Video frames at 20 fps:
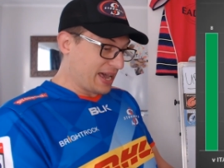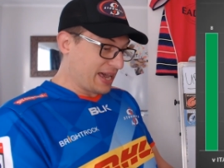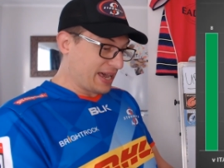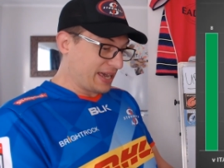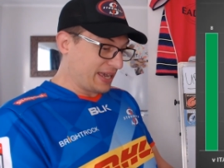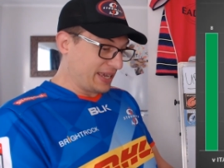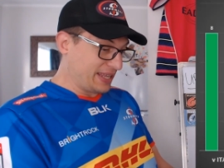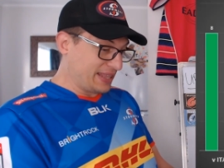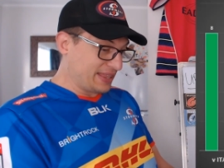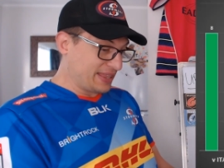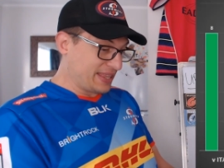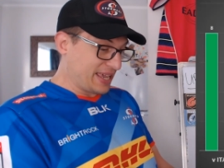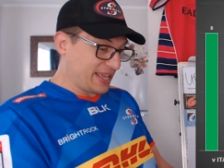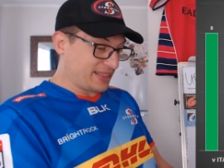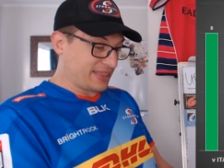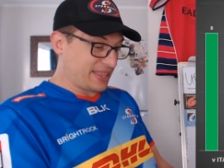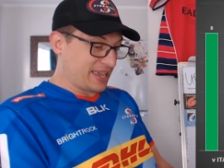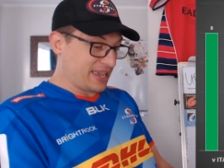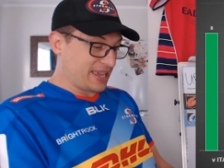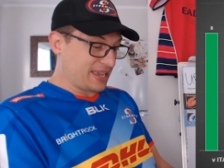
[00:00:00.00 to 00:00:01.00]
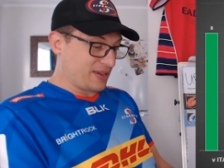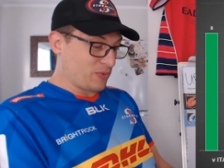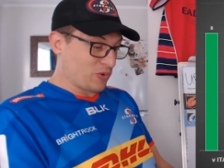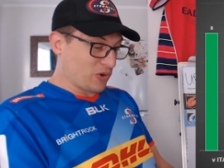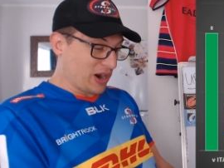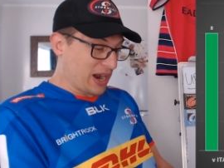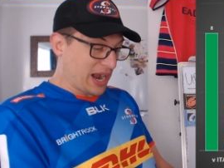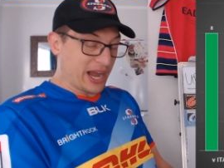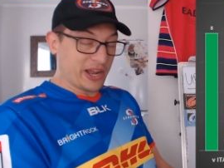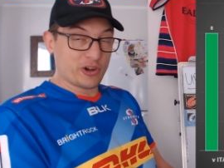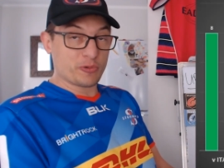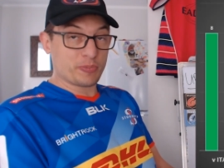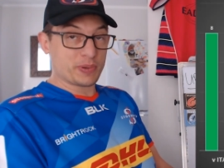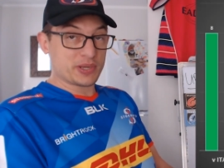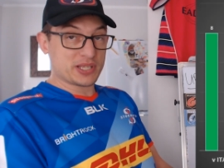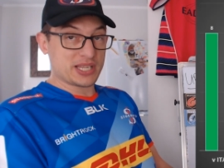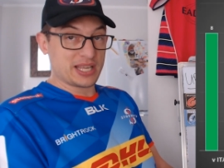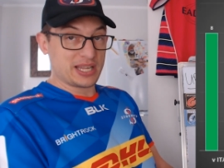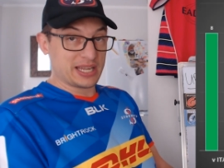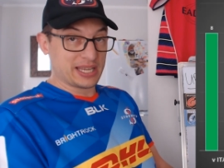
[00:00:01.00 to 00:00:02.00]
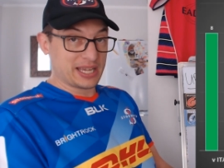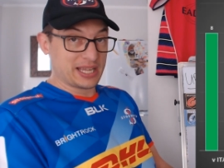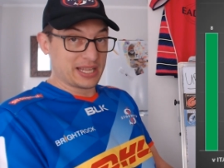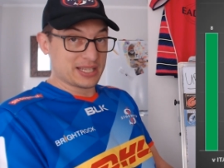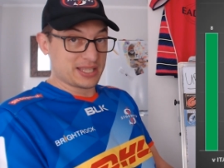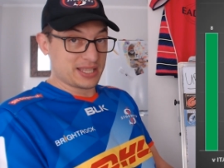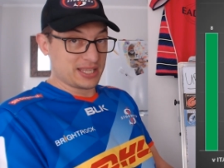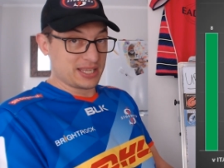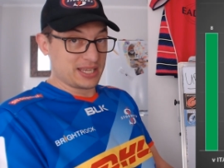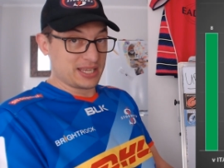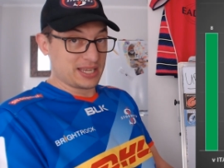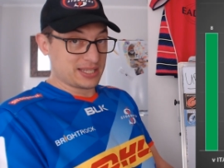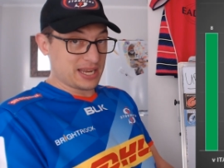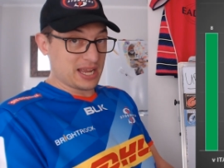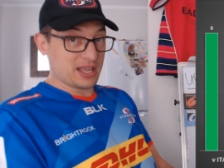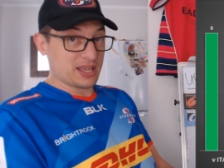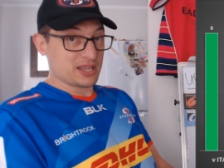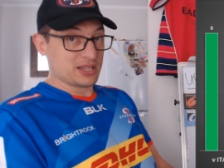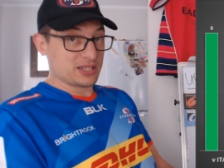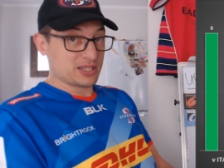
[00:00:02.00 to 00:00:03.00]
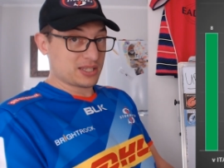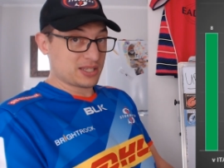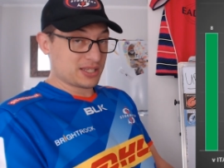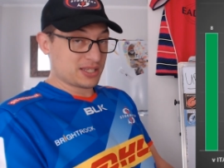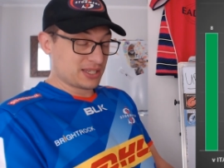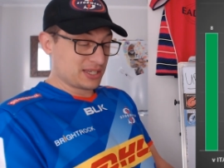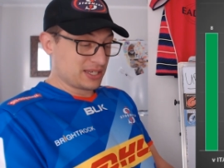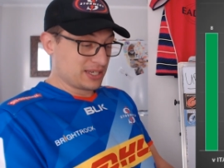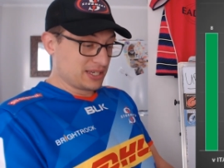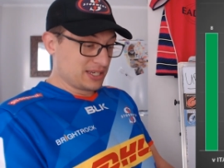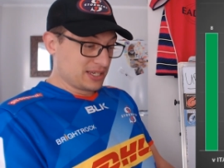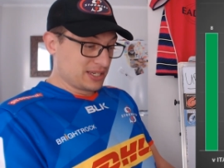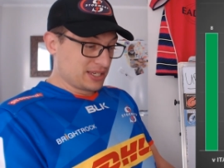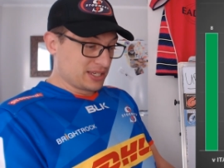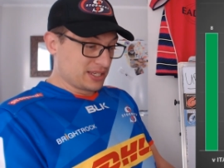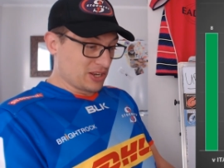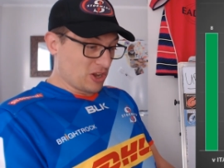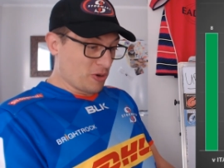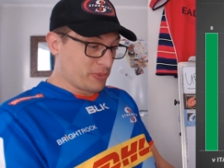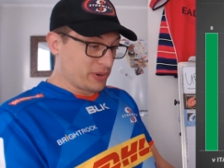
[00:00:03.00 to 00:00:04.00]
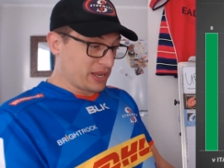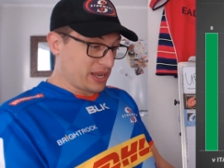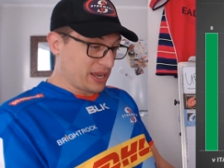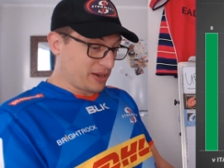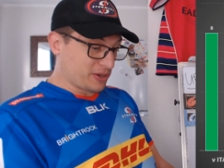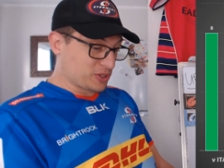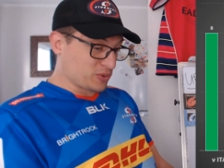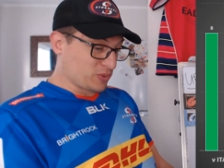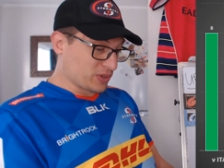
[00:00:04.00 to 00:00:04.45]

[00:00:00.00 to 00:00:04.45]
in that they were 100% against the Italians. Nobody else was